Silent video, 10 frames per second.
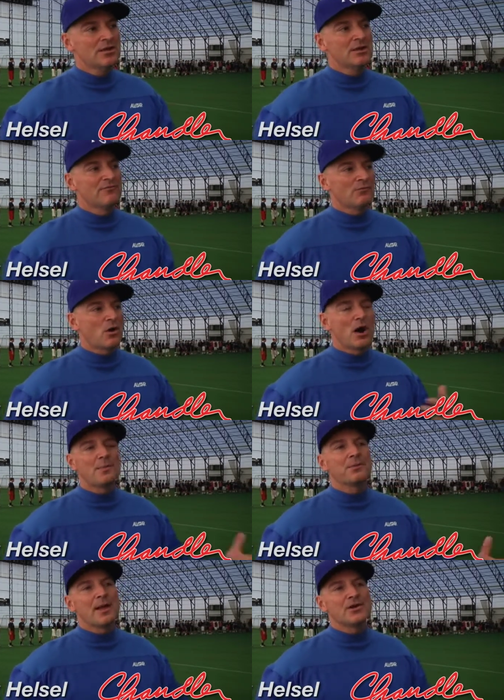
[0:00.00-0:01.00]
you know, for
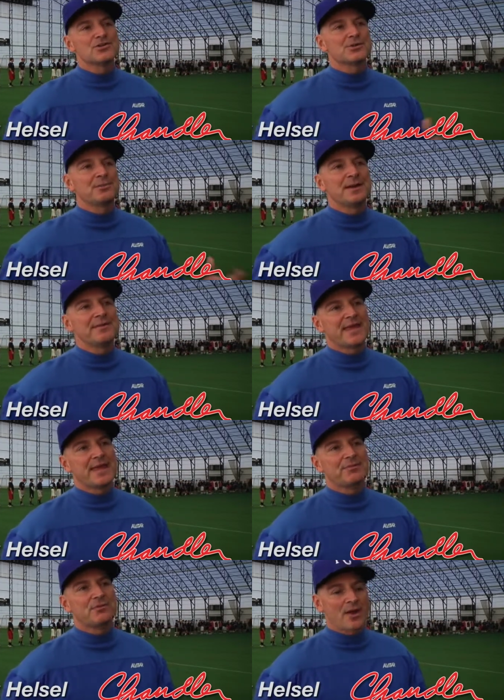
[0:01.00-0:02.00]
our players to play the
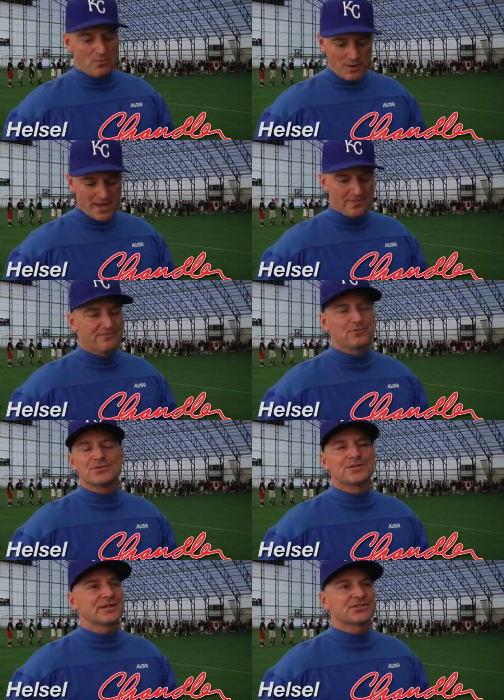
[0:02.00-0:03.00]
game the right way, the
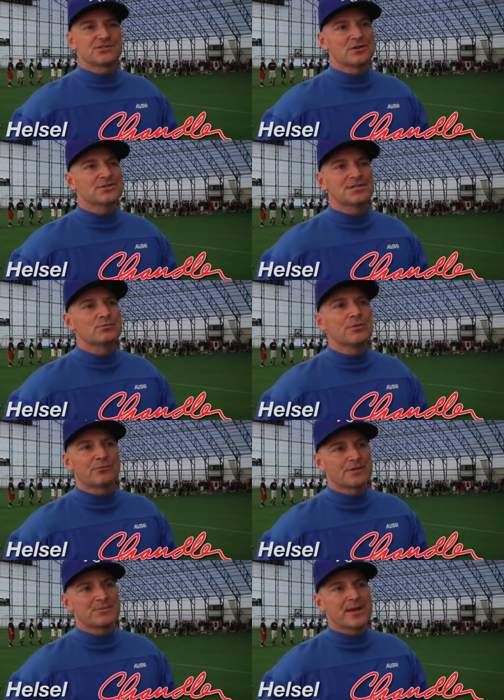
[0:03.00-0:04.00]
first thing it starts is with
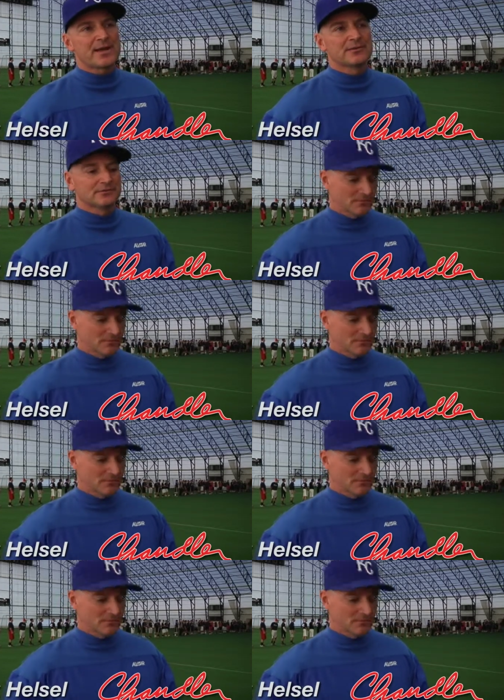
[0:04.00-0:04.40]
respect.